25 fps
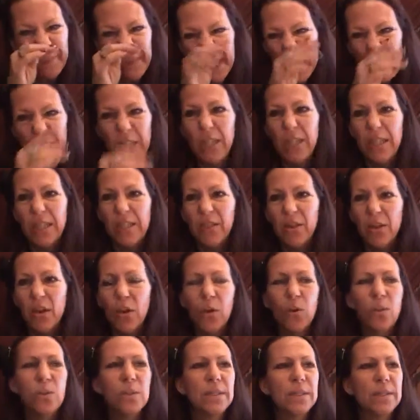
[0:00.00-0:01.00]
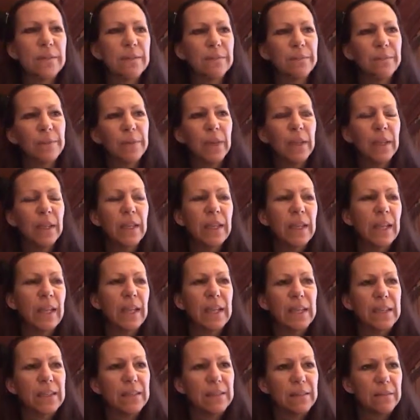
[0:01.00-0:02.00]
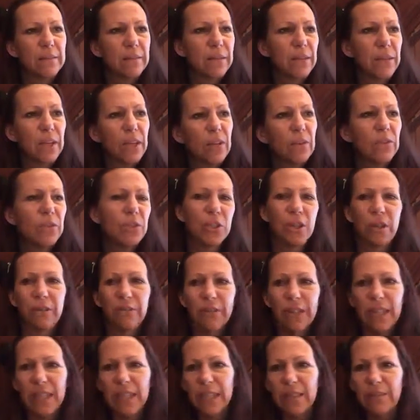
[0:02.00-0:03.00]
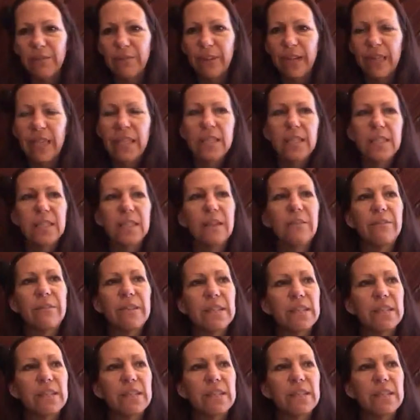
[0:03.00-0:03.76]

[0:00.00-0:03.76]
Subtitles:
itching his nose and shuffling his feet and stuff.